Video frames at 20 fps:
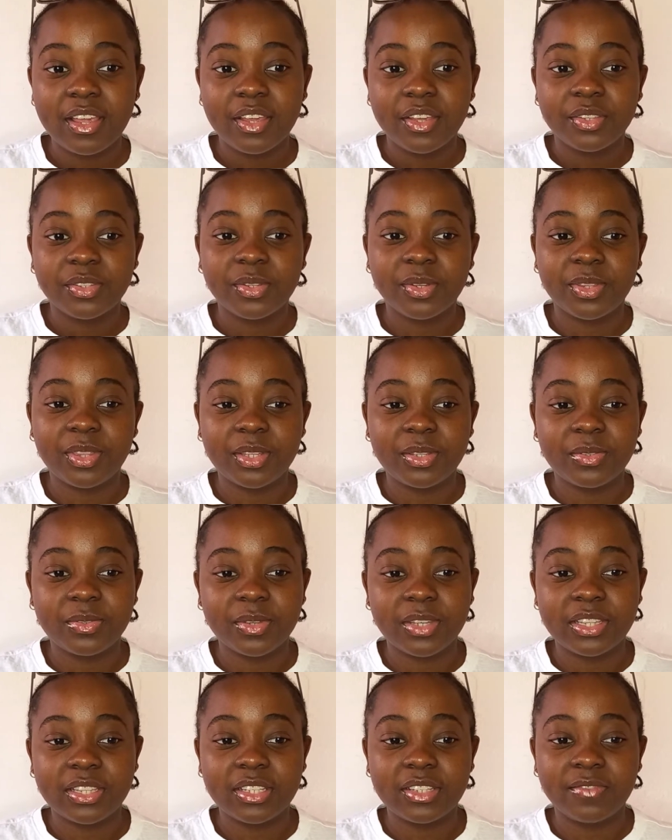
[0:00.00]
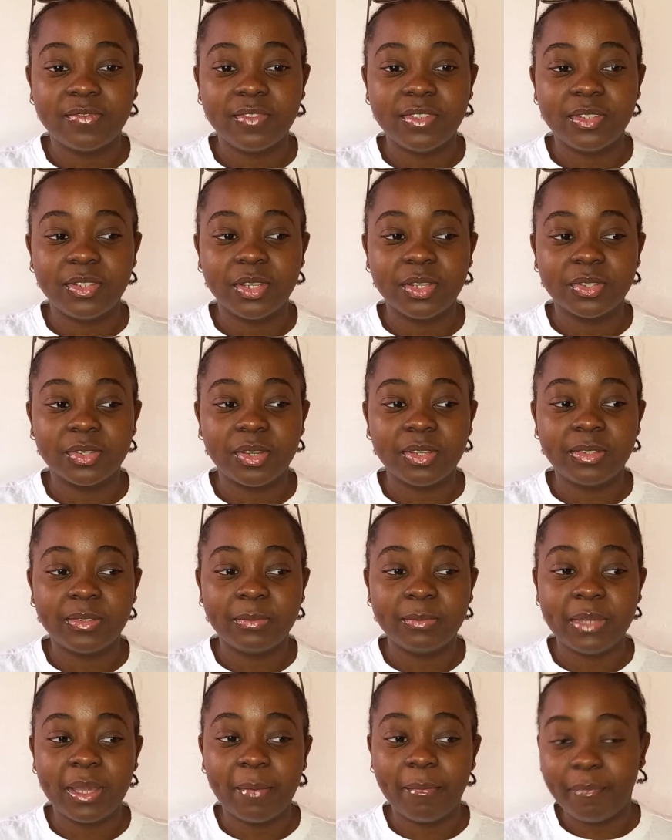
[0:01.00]
So this is what this video is going to
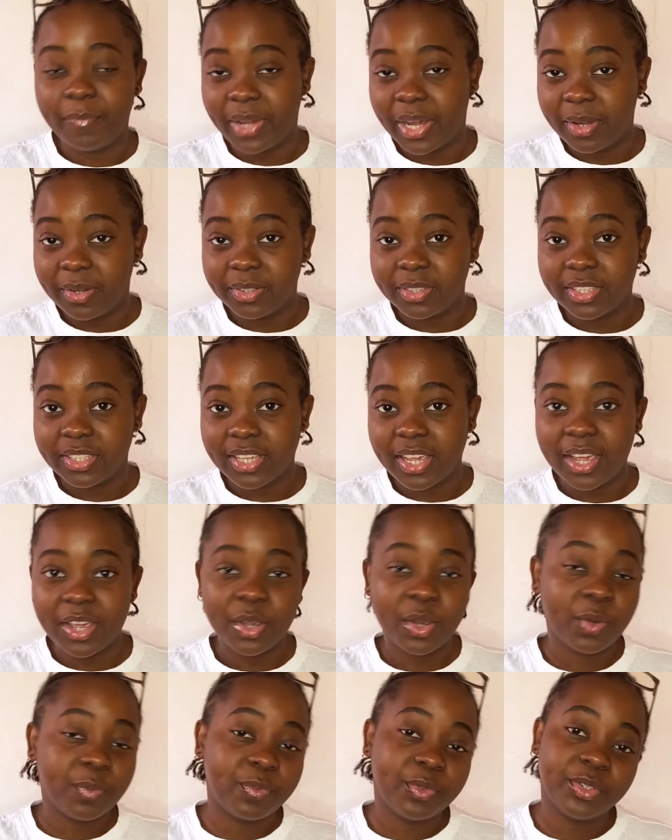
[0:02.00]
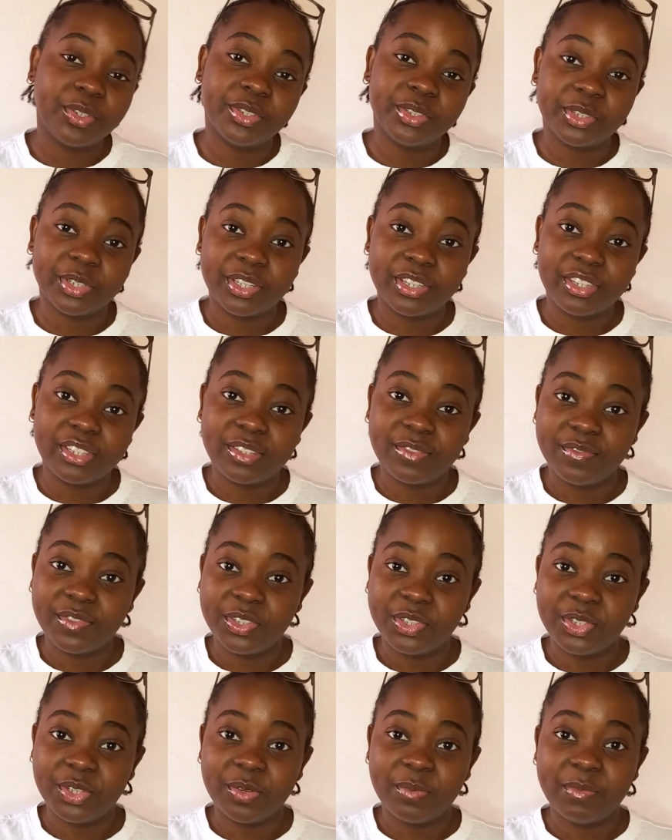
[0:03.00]
be about. I hope you enjoy this video.